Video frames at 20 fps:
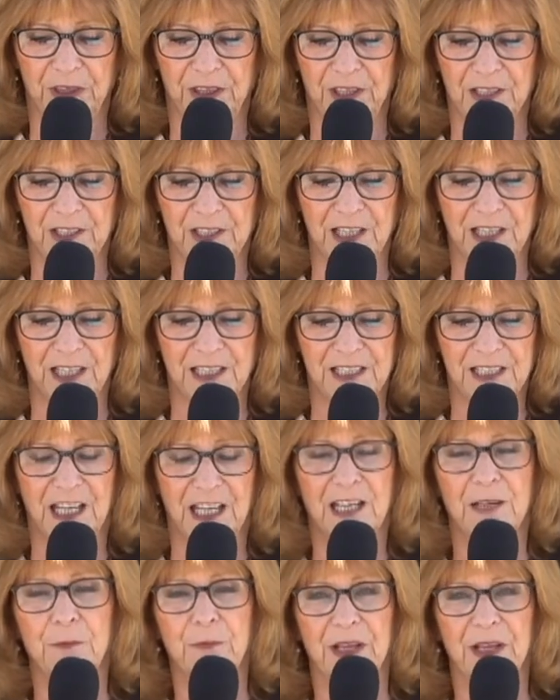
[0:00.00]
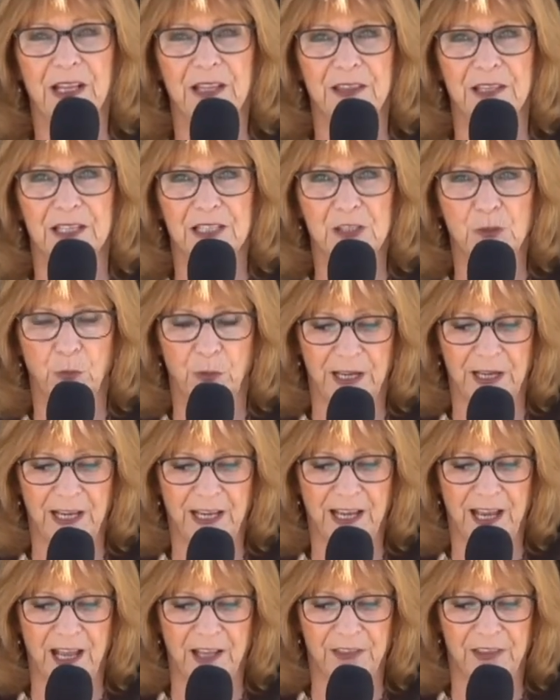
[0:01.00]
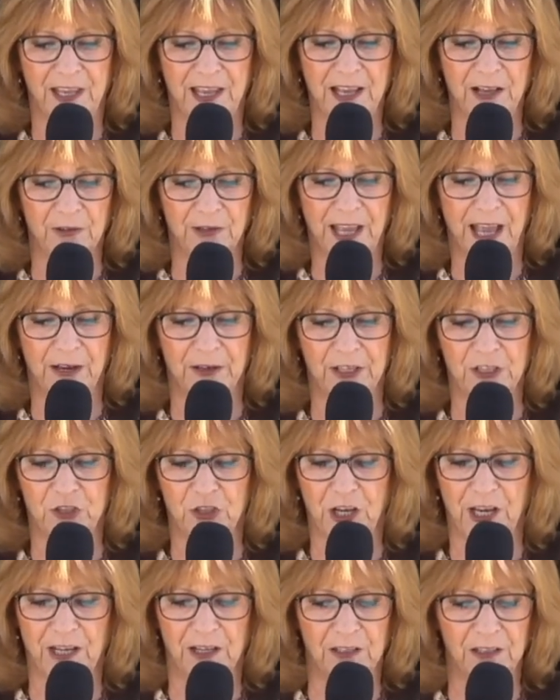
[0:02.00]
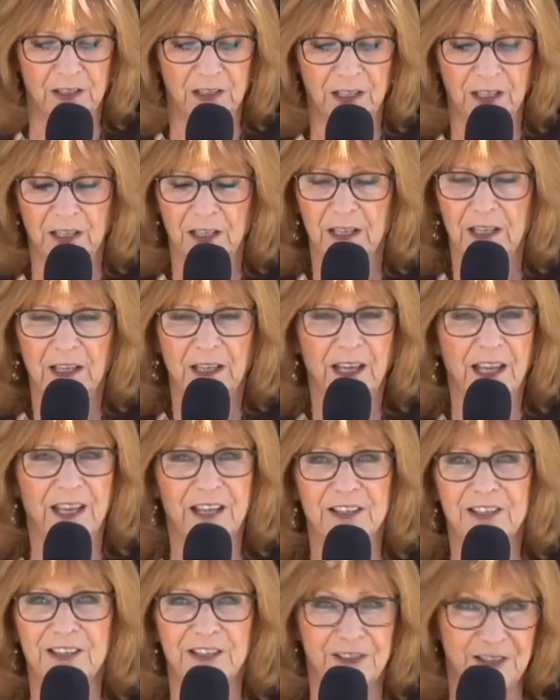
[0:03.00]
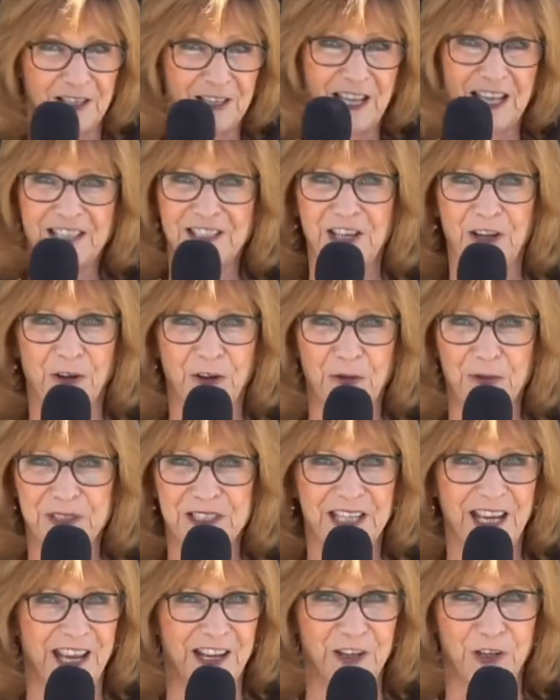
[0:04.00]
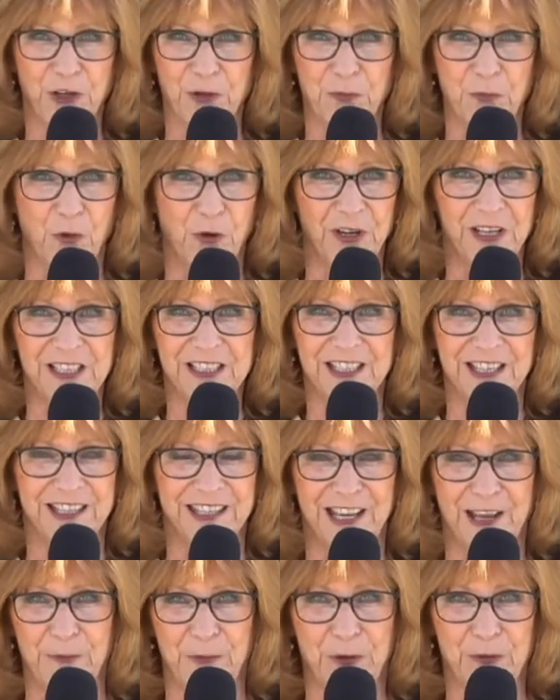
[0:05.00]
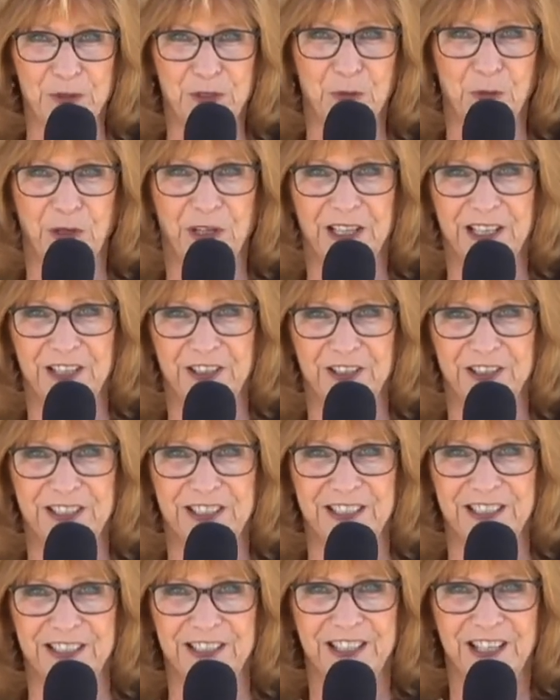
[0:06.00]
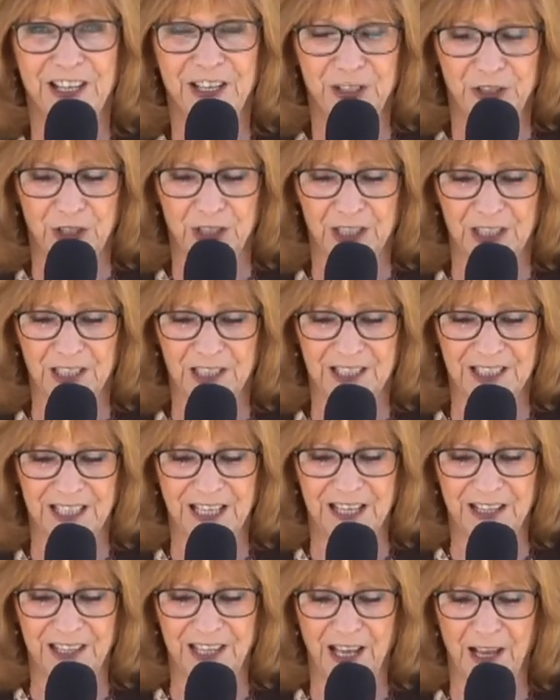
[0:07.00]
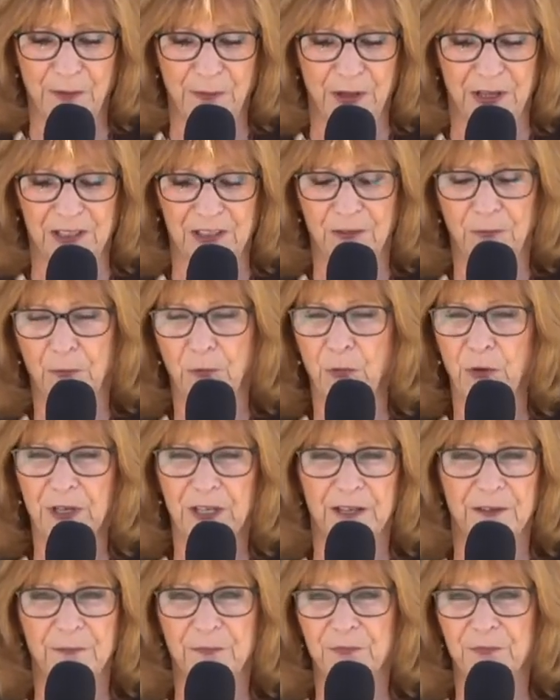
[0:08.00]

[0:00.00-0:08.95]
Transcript: 16 men this week at the Hale County Jail. And like Terry was saying, good morning to them. It was really good to, to see them. What a